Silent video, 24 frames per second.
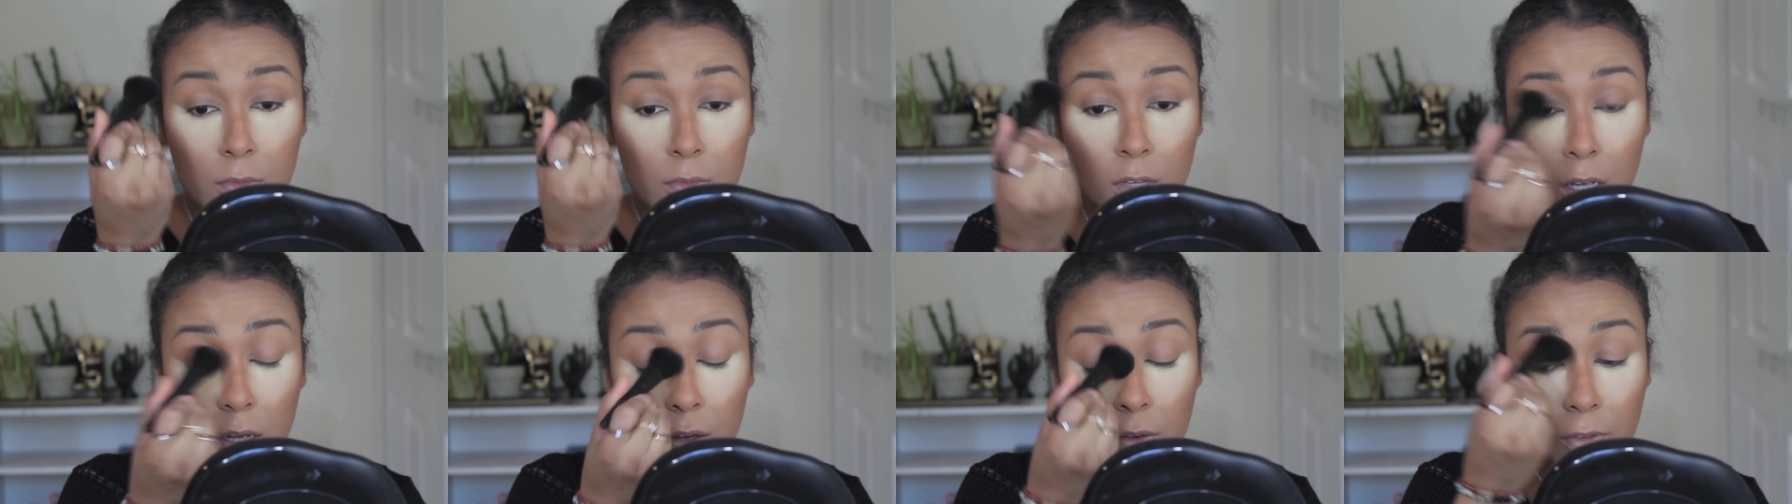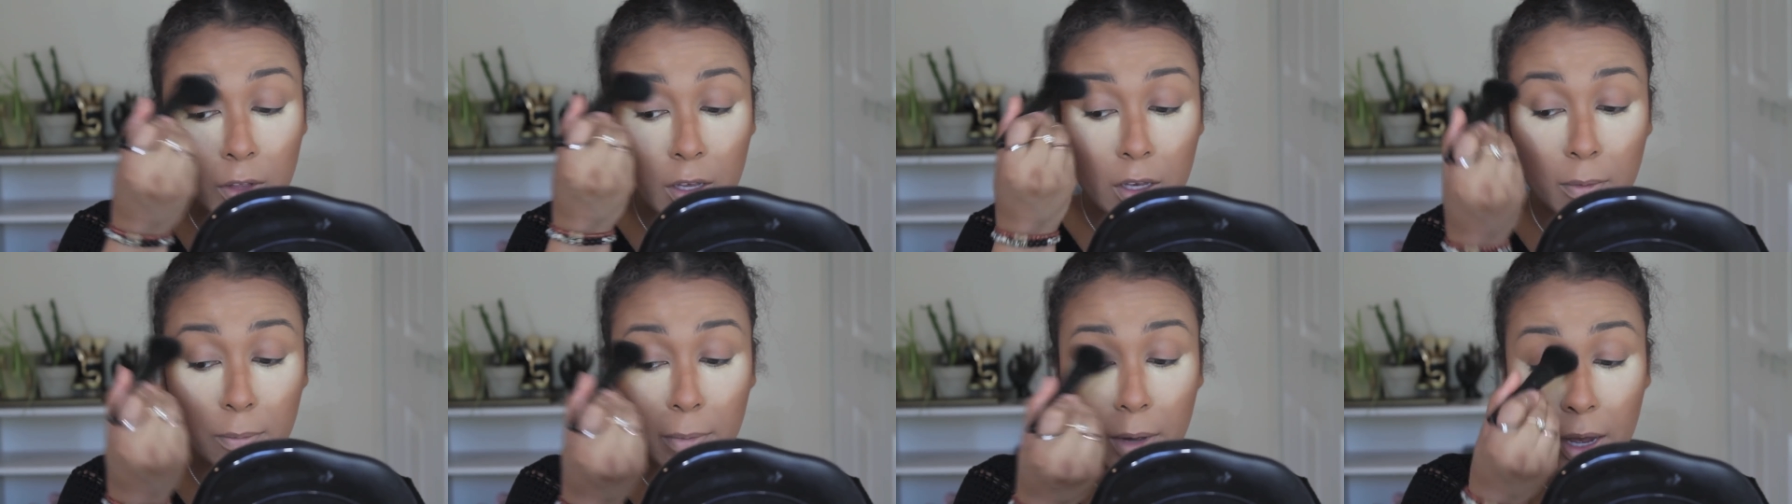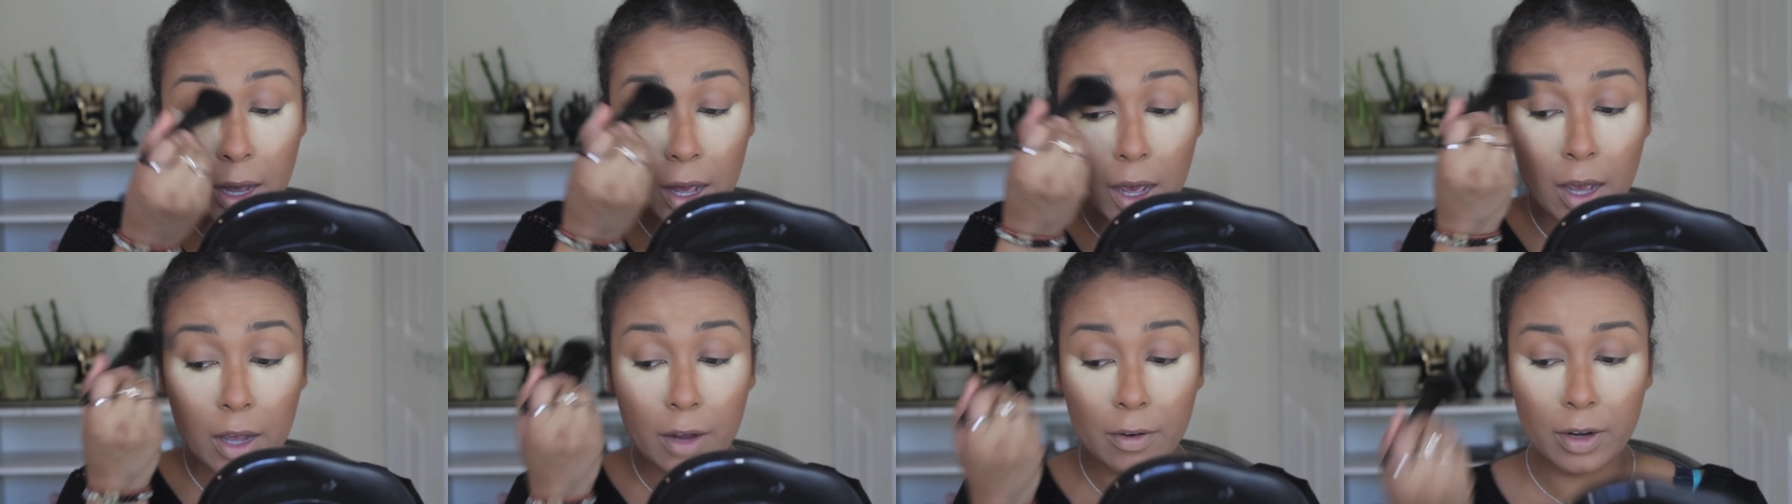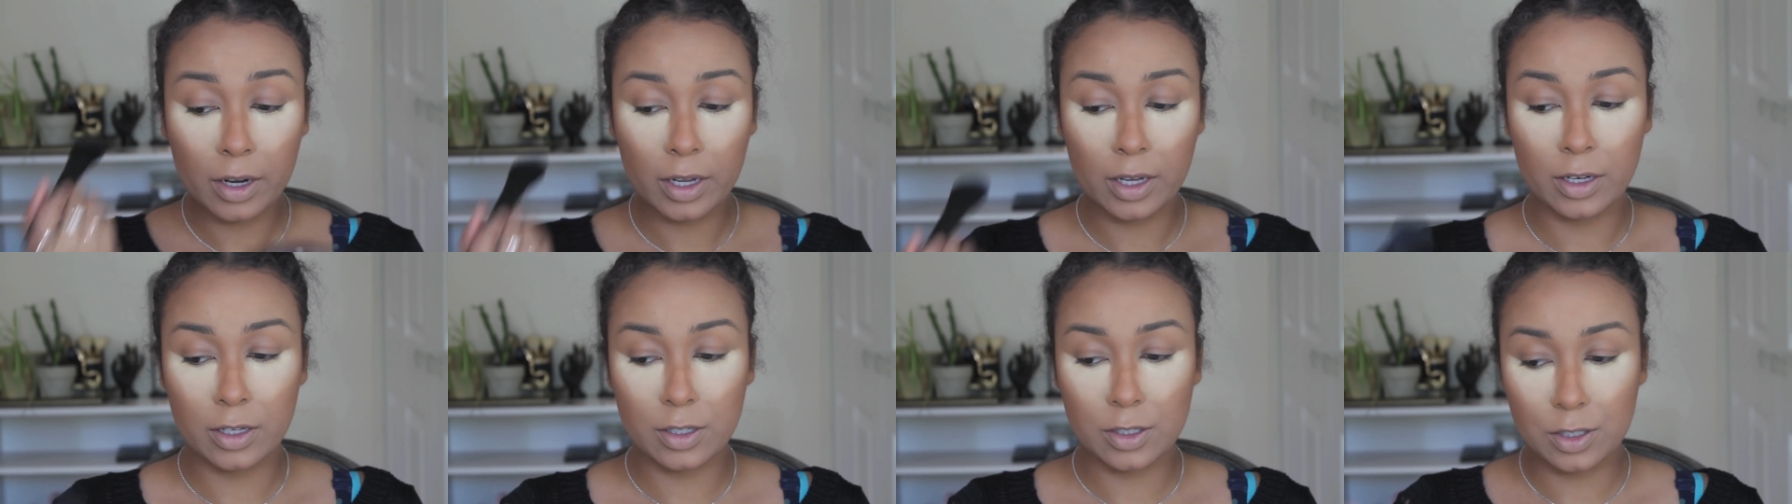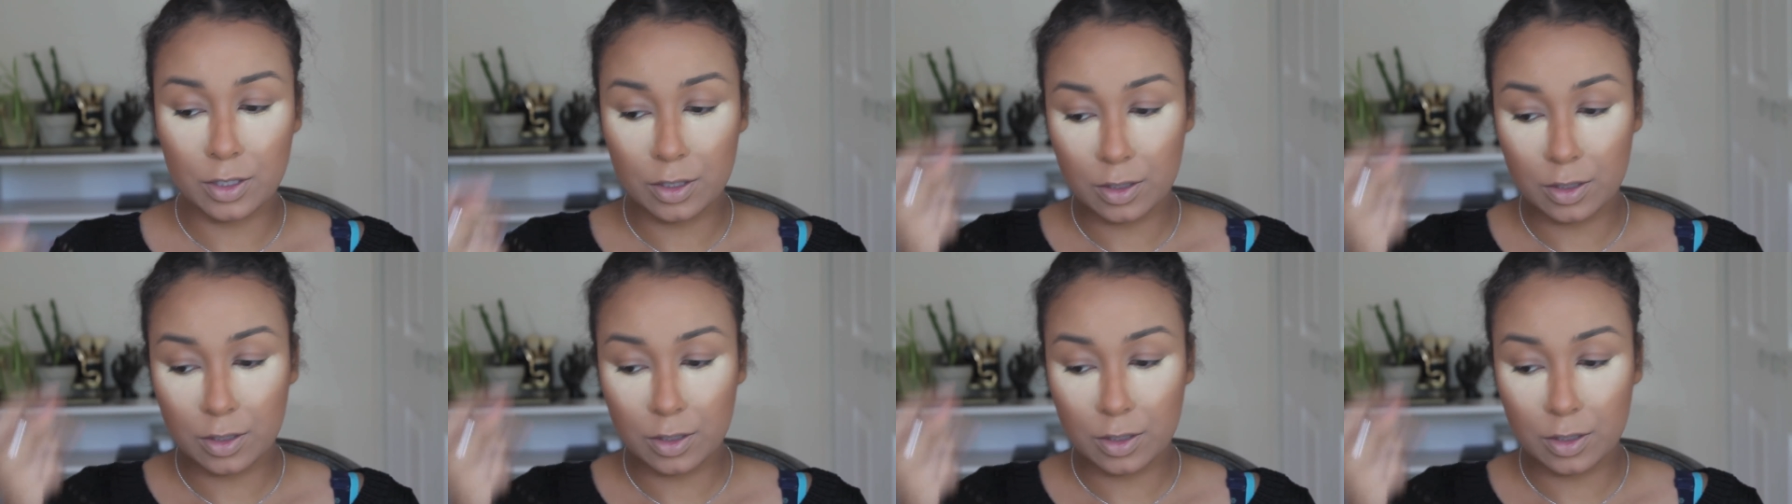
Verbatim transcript: of uh, like my eye right here.